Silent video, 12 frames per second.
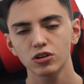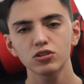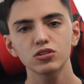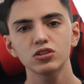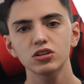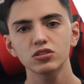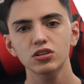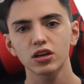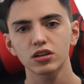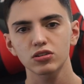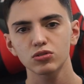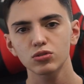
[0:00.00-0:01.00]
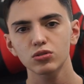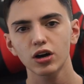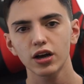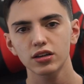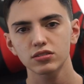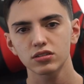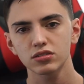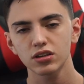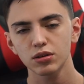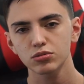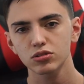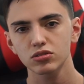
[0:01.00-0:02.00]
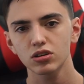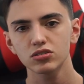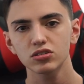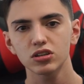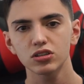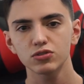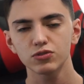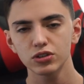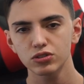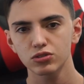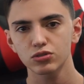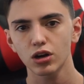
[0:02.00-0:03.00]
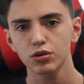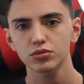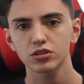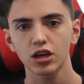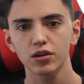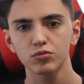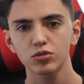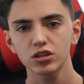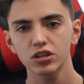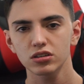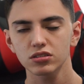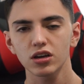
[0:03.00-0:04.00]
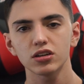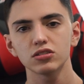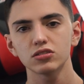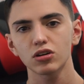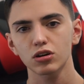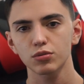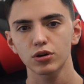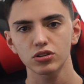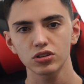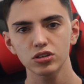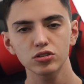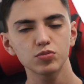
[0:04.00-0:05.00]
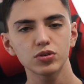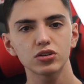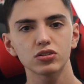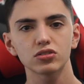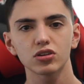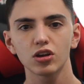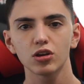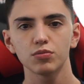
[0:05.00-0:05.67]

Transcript: Another thing that Google has that Samsung doesn't is feature drops, and I'm really excited to talk about this because